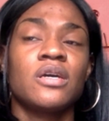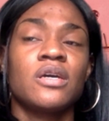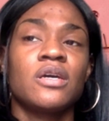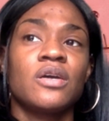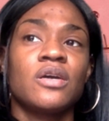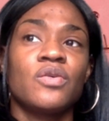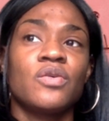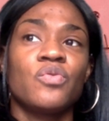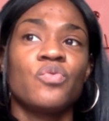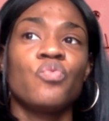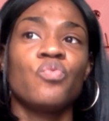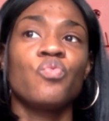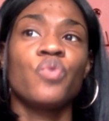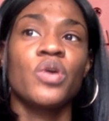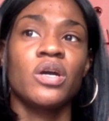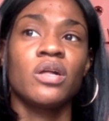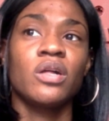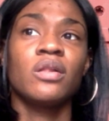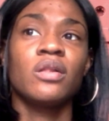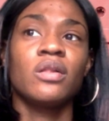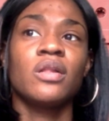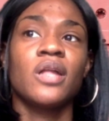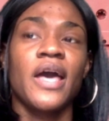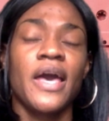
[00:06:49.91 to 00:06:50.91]

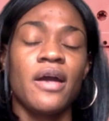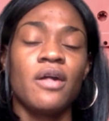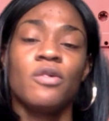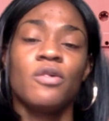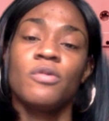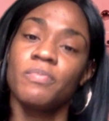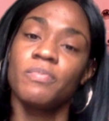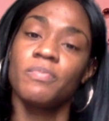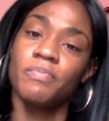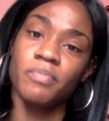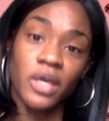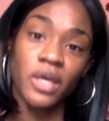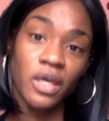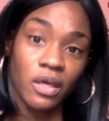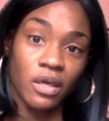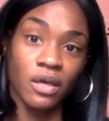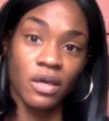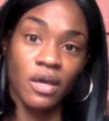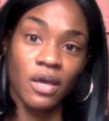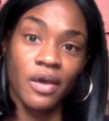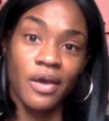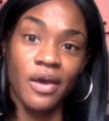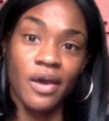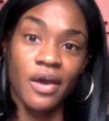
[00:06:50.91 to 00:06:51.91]
will help me,
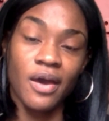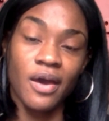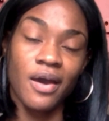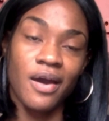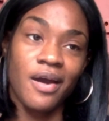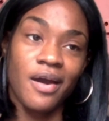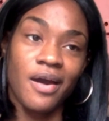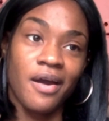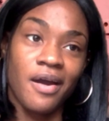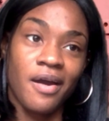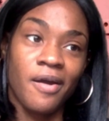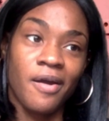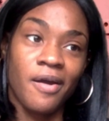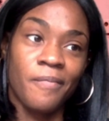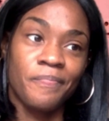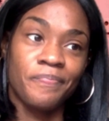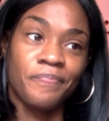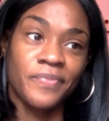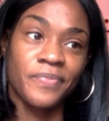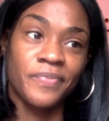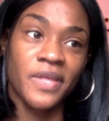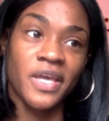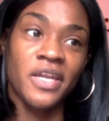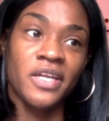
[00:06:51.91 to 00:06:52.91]

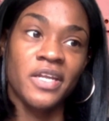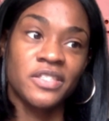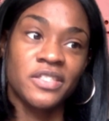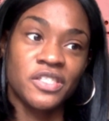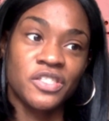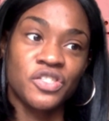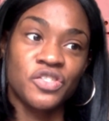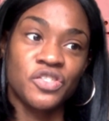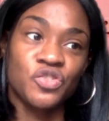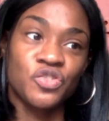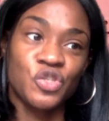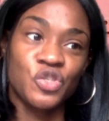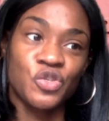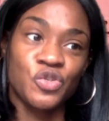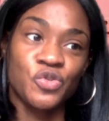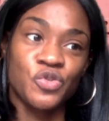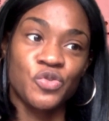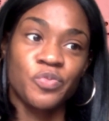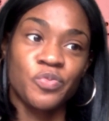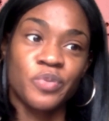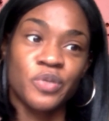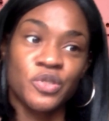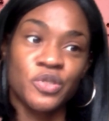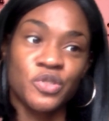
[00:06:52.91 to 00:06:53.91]
in addition
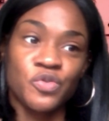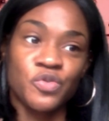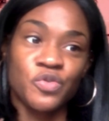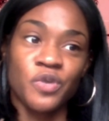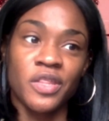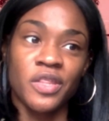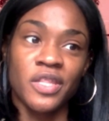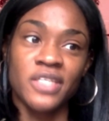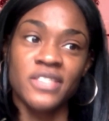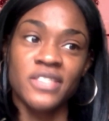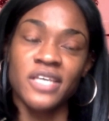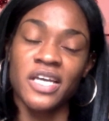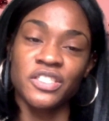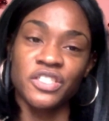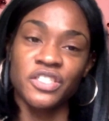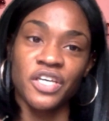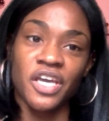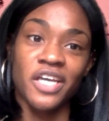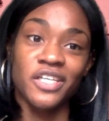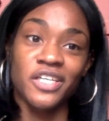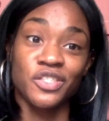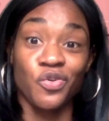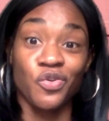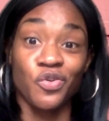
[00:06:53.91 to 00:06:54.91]
to pursuing this
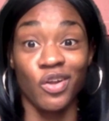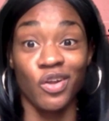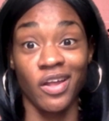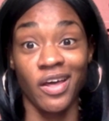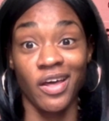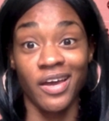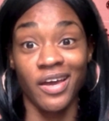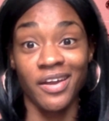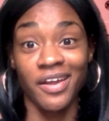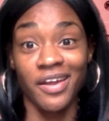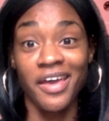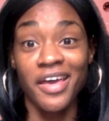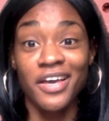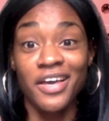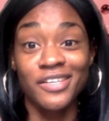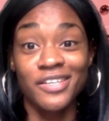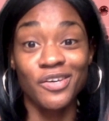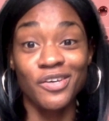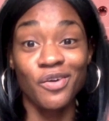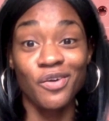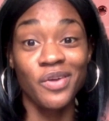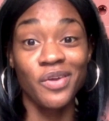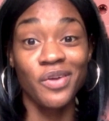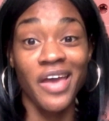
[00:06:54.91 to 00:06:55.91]
education online.
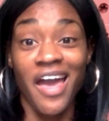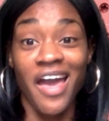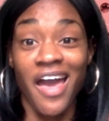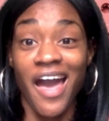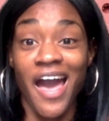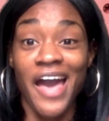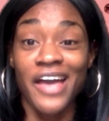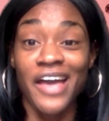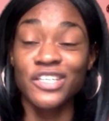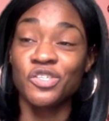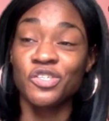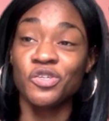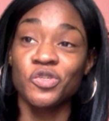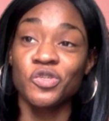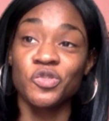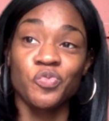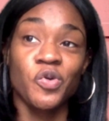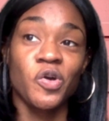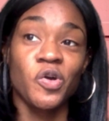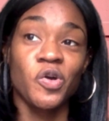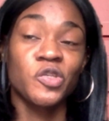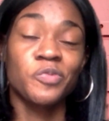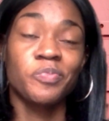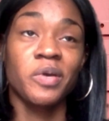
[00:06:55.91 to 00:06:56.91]
So yeah, I chose
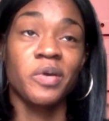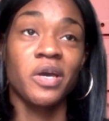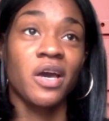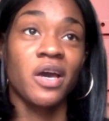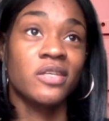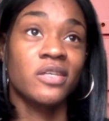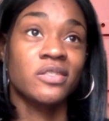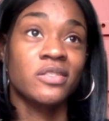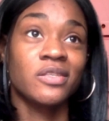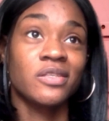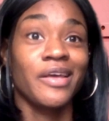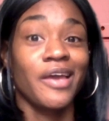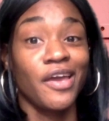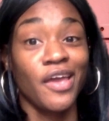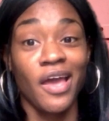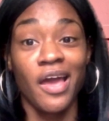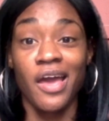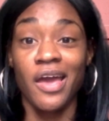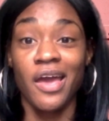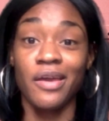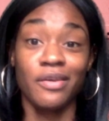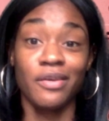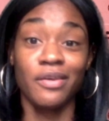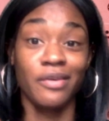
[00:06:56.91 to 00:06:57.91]
Wilkes because,
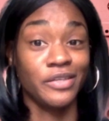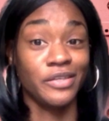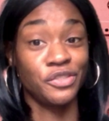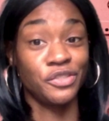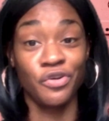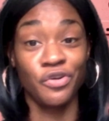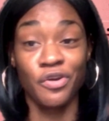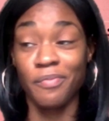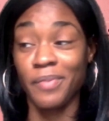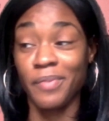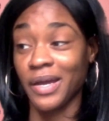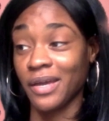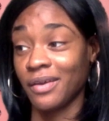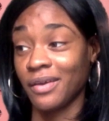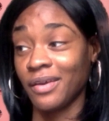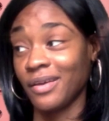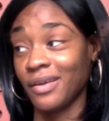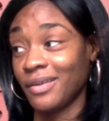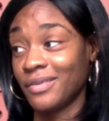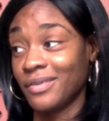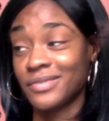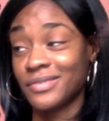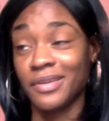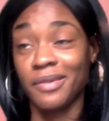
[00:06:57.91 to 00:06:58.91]
as you heard, my
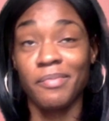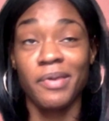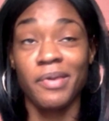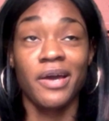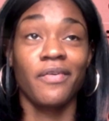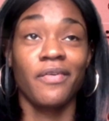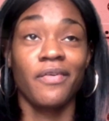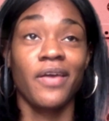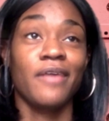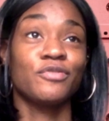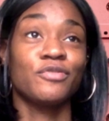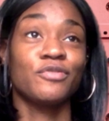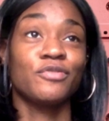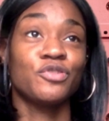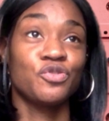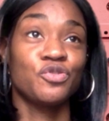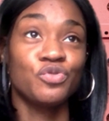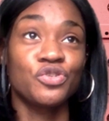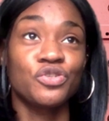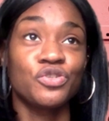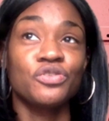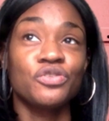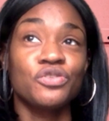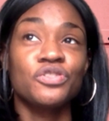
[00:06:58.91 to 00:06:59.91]
kid is in the background. I have 2
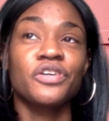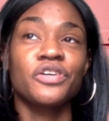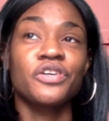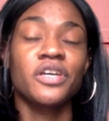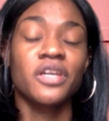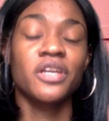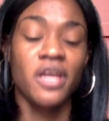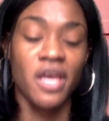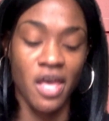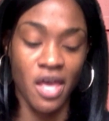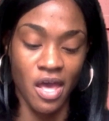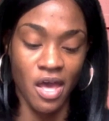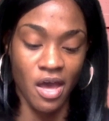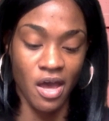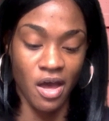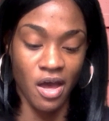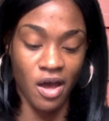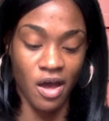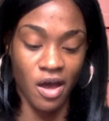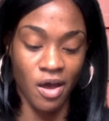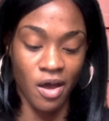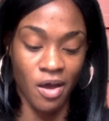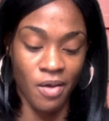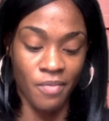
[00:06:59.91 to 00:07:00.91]
children,
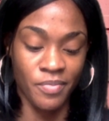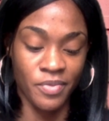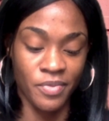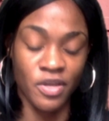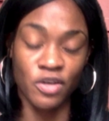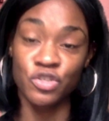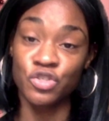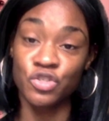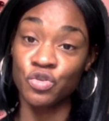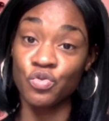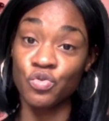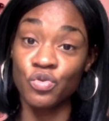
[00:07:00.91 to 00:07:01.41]
and they're school